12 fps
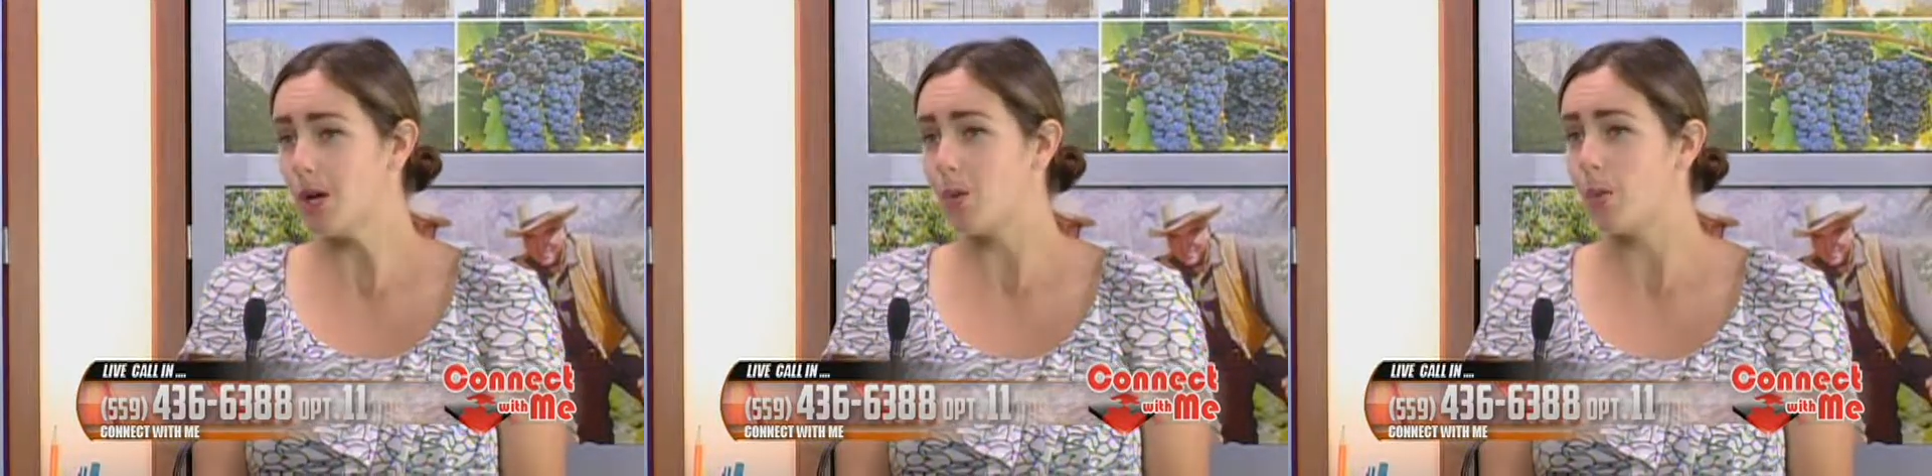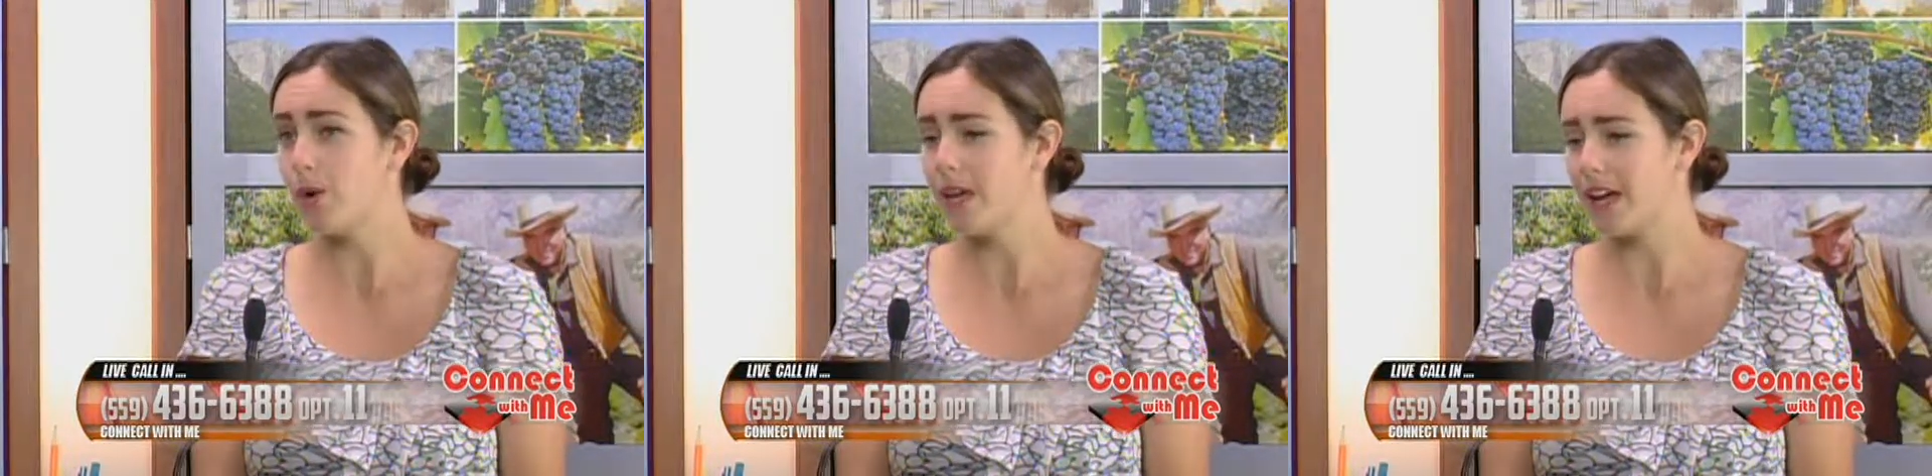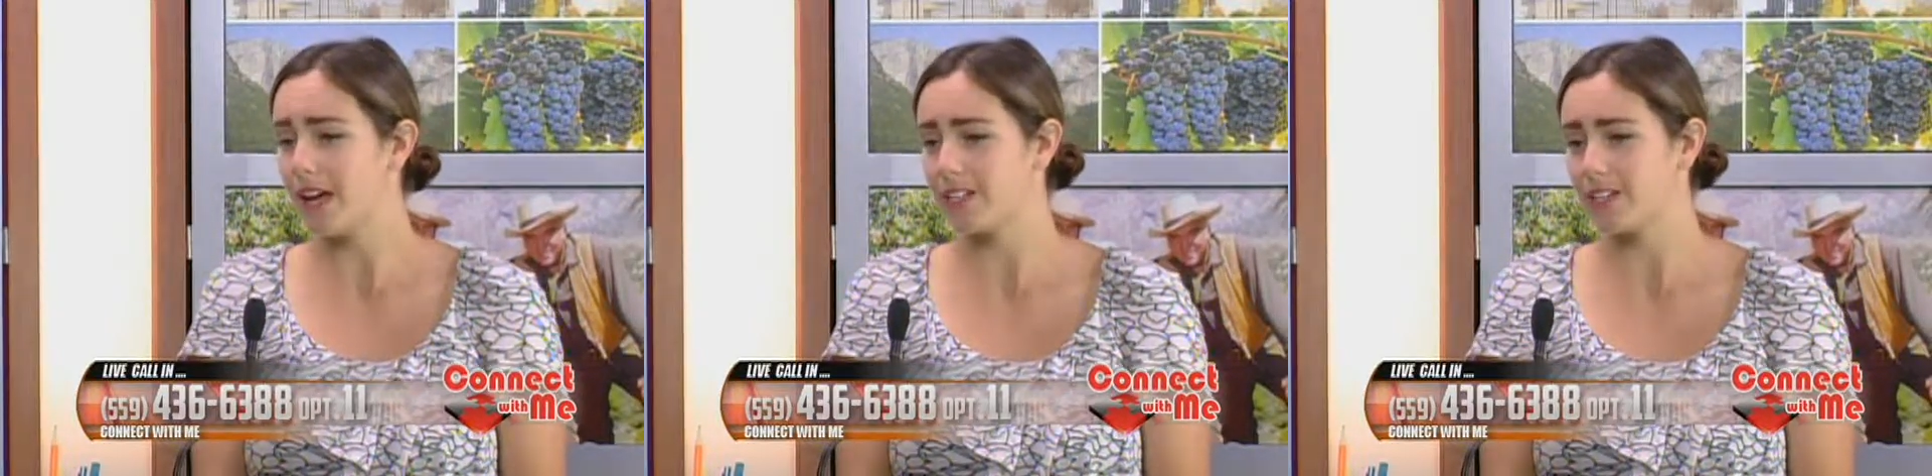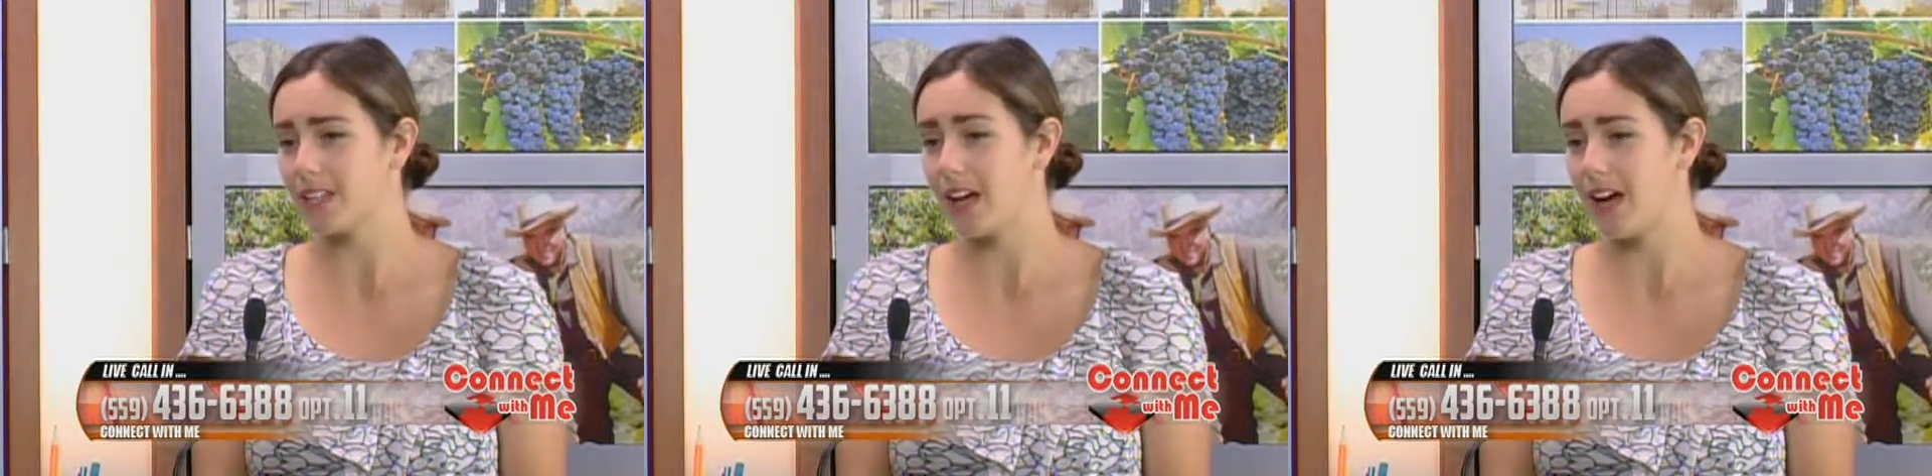we
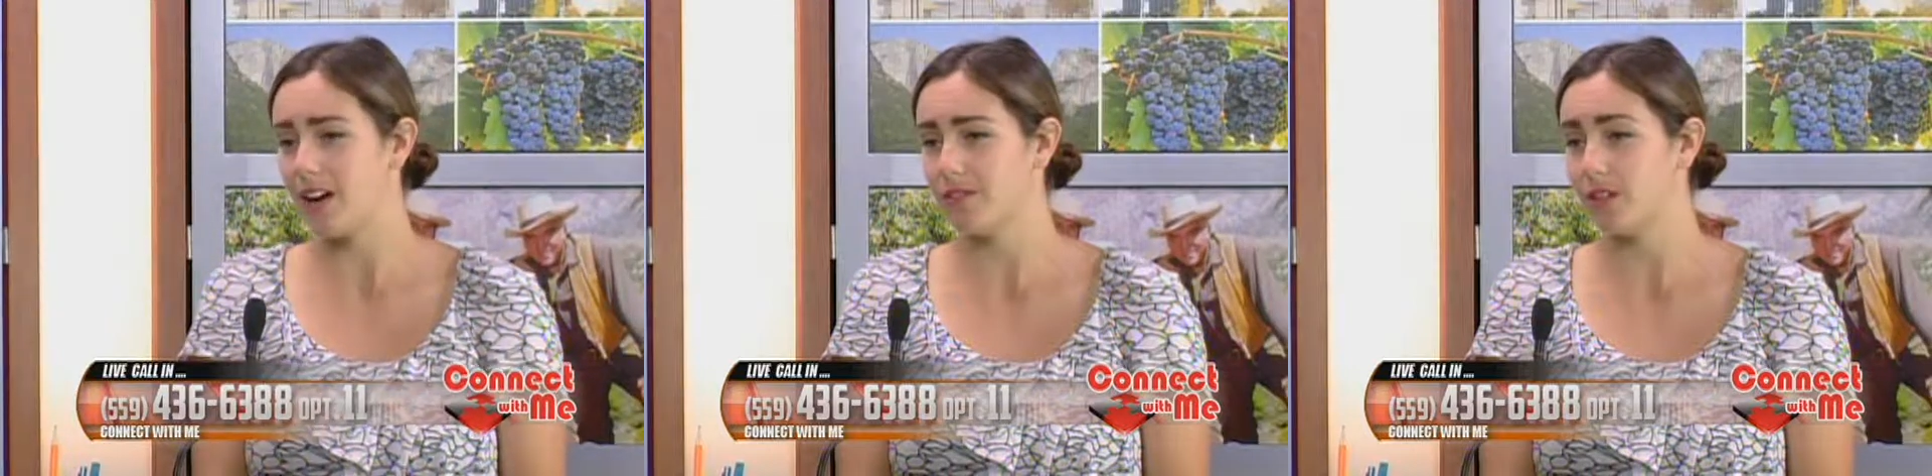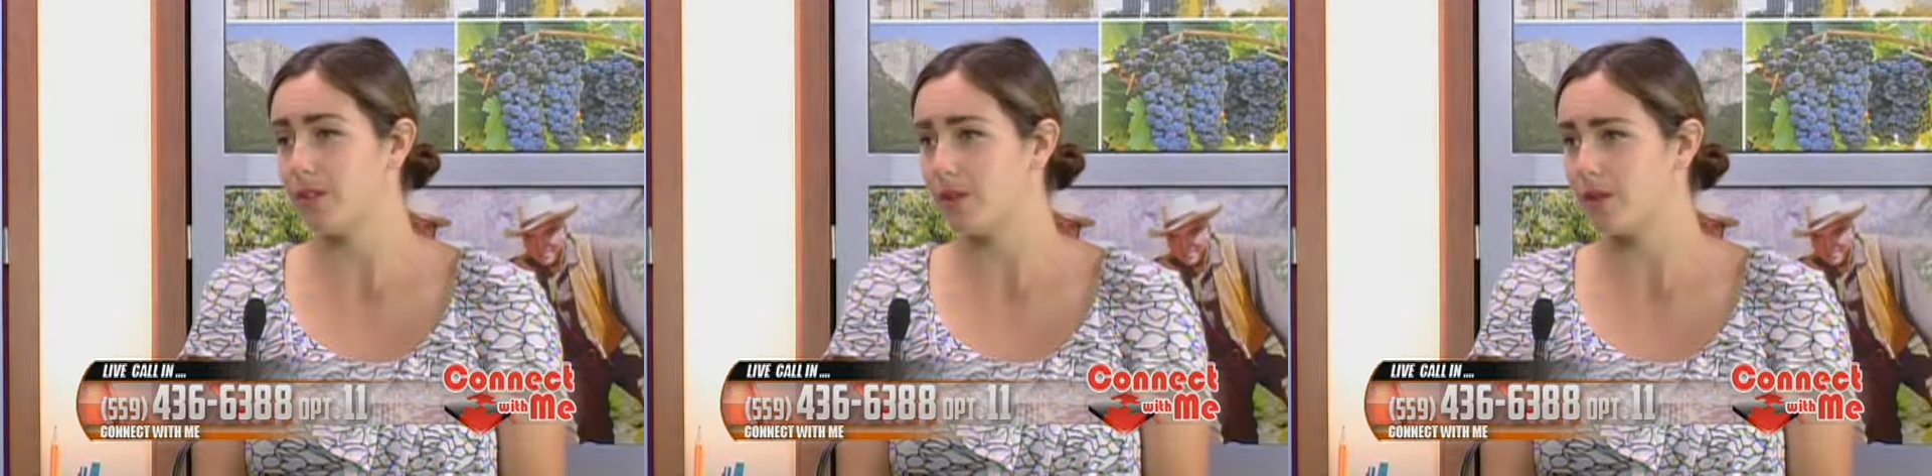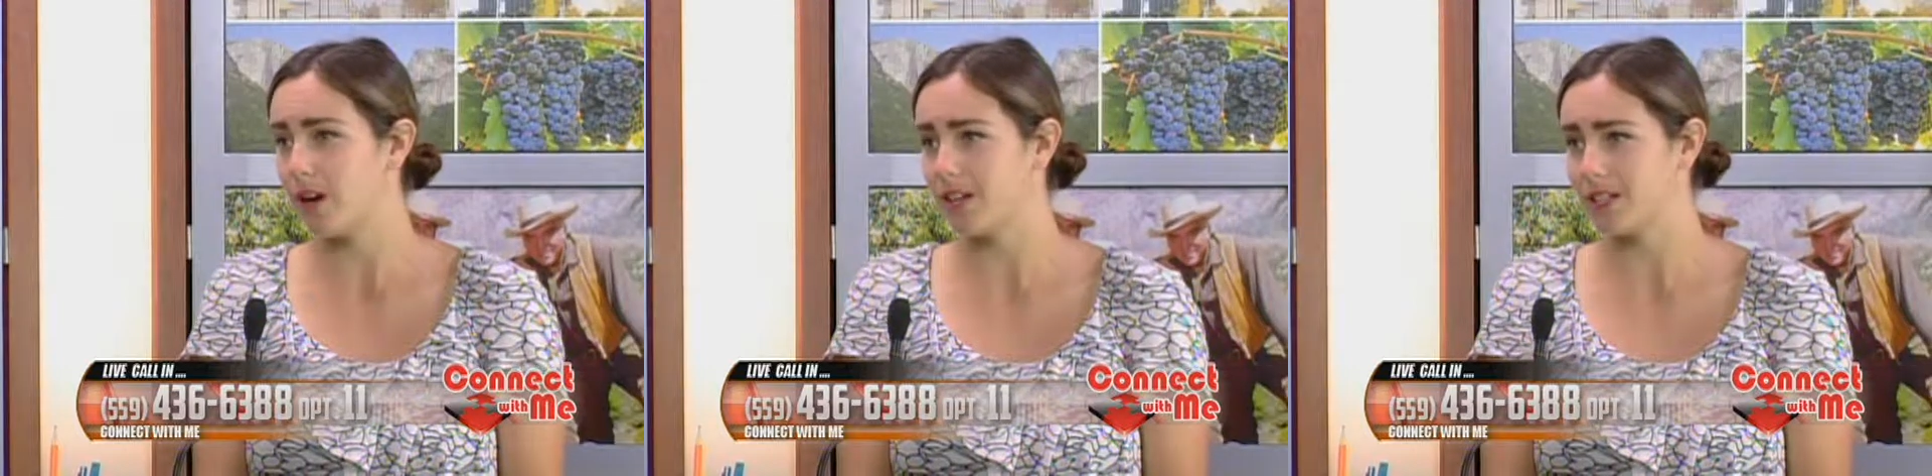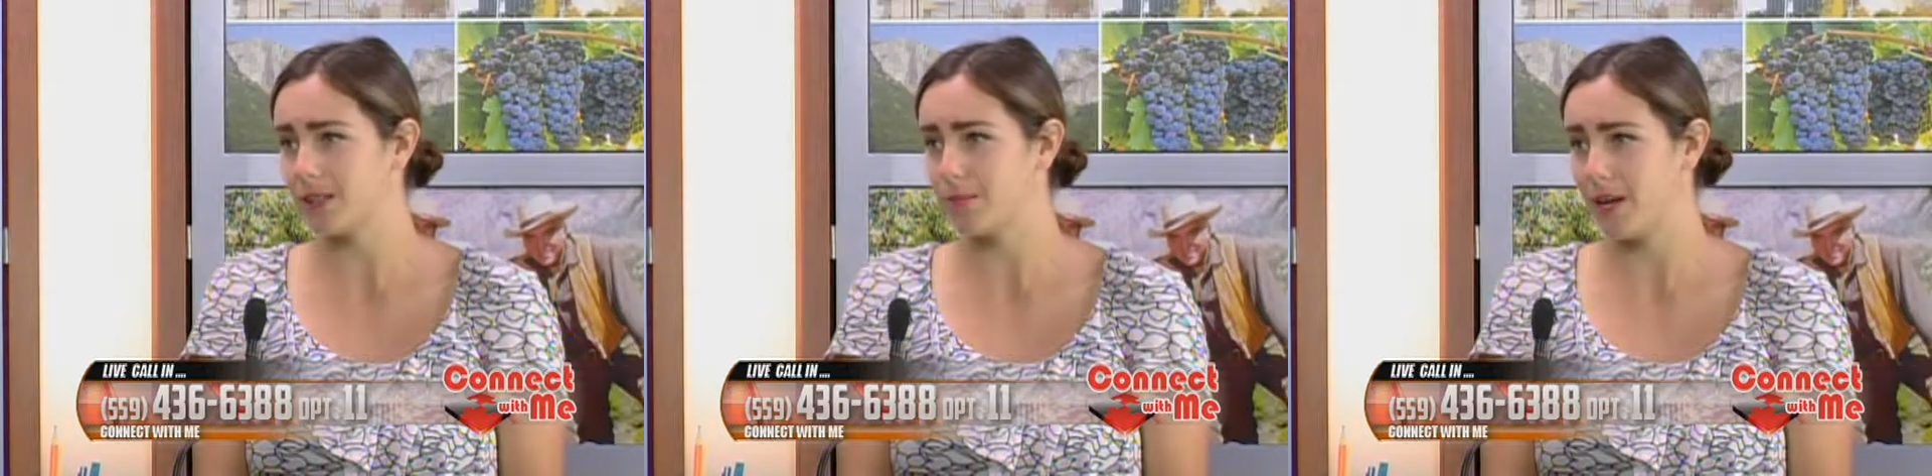actually have a low
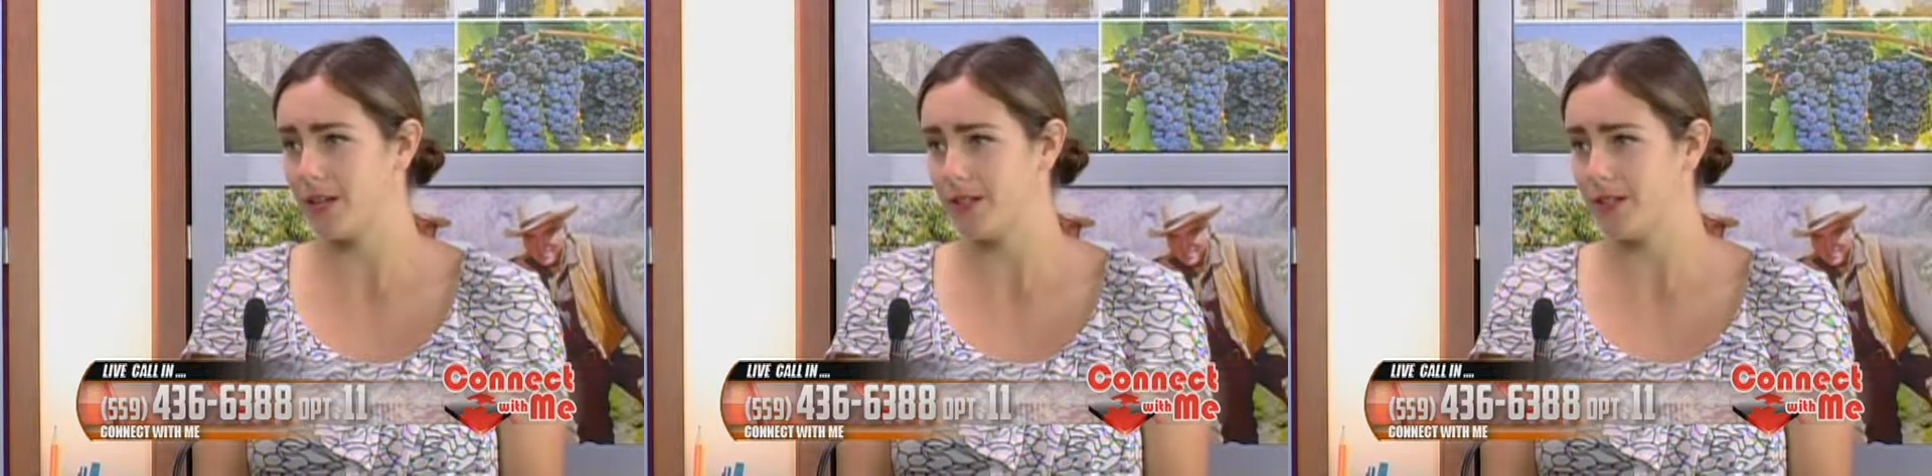cost spay